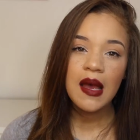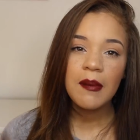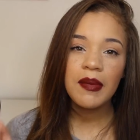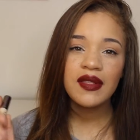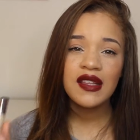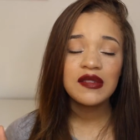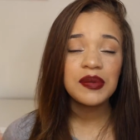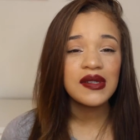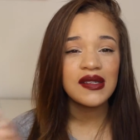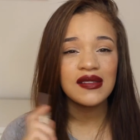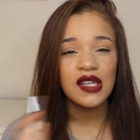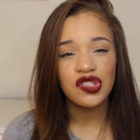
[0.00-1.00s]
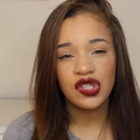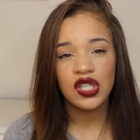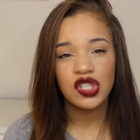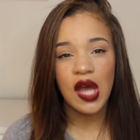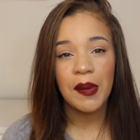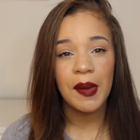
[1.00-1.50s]
Like, but this one does such a
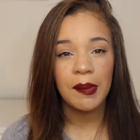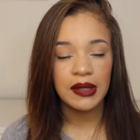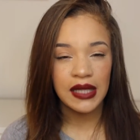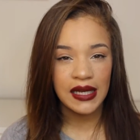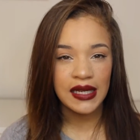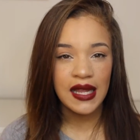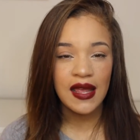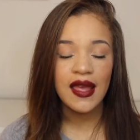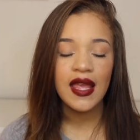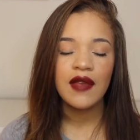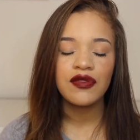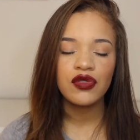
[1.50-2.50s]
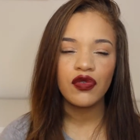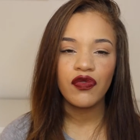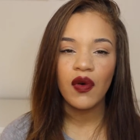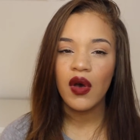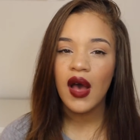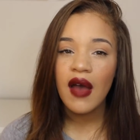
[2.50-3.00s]
good job at blending. It gives you
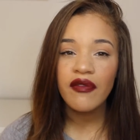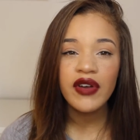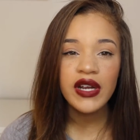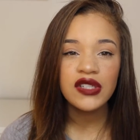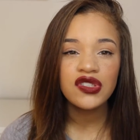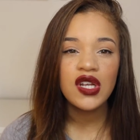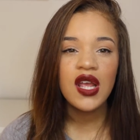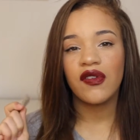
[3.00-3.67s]
full coverage.